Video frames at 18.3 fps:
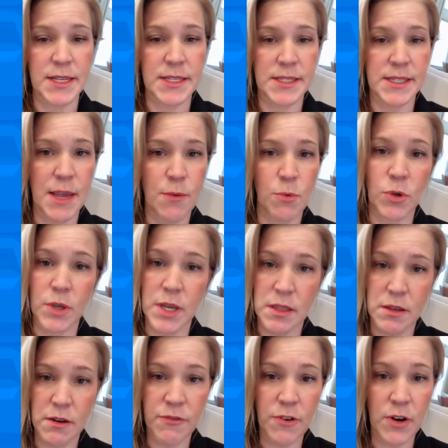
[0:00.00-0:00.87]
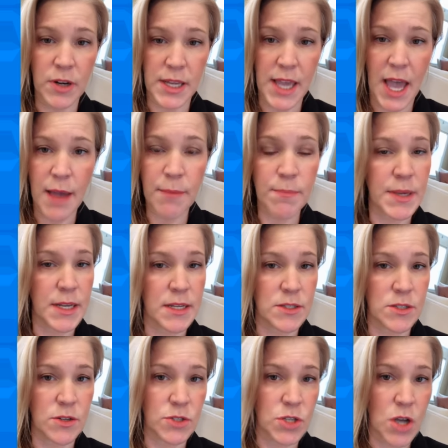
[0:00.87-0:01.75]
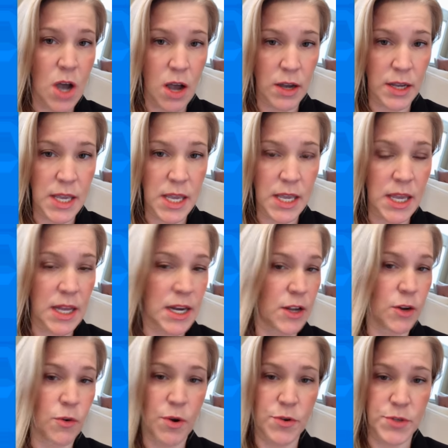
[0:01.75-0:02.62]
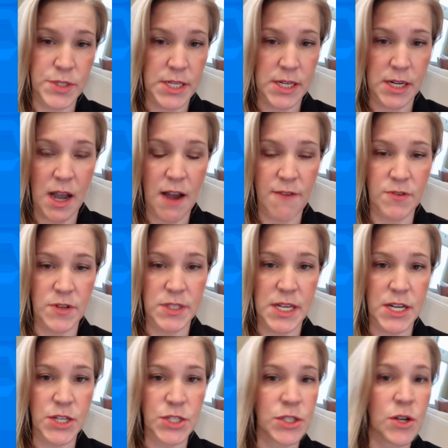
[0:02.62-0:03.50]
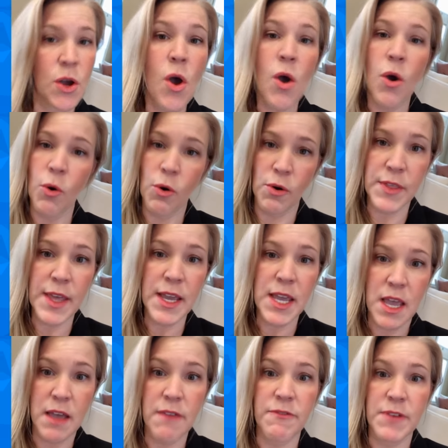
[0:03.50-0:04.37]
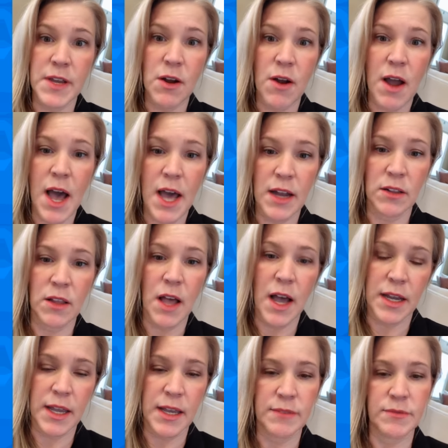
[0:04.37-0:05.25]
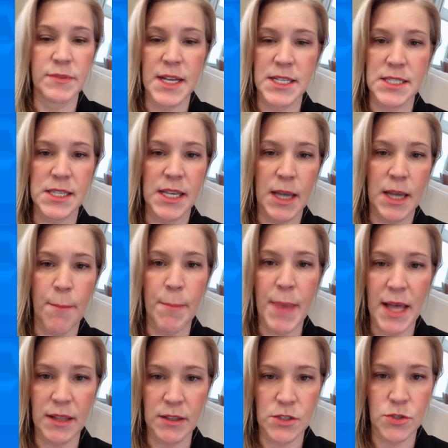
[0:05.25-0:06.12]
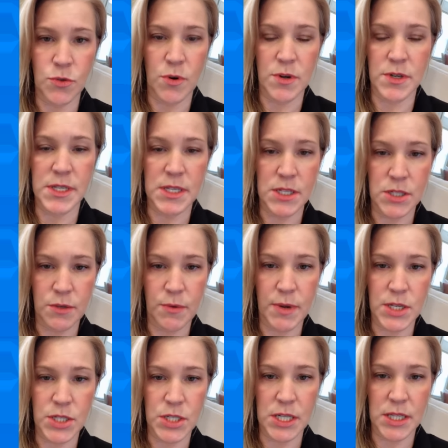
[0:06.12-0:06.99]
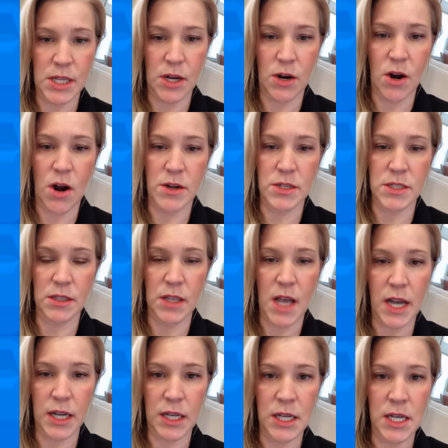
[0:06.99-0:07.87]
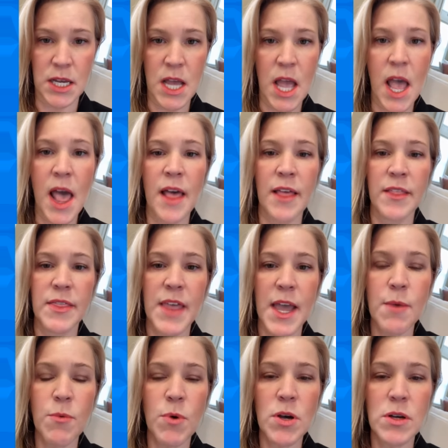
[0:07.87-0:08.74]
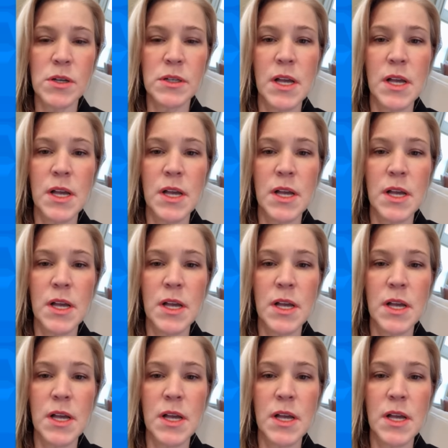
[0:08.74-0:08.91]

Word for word: they will either forget because they're talking and engrossed in a conversation or they can't figure out how to lock it. That's like a Pella door situation, they're hard to lock. They will